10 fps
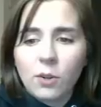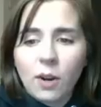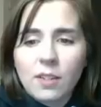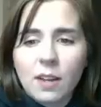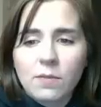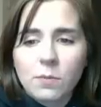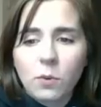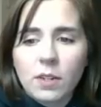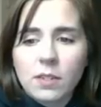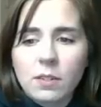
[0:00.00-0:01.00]
guys have some
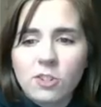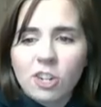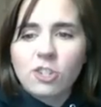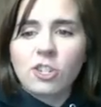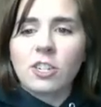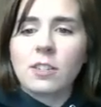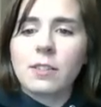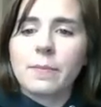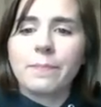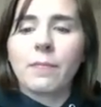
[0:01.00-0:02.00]
great
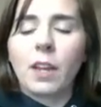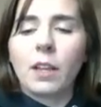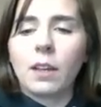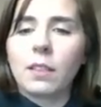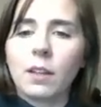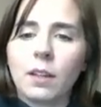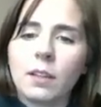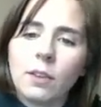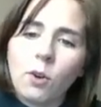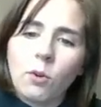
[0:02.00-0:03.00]
suggestions. I like
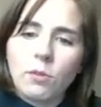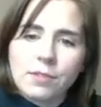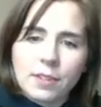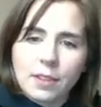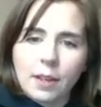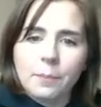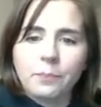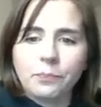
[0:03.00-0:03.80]
the holes in them.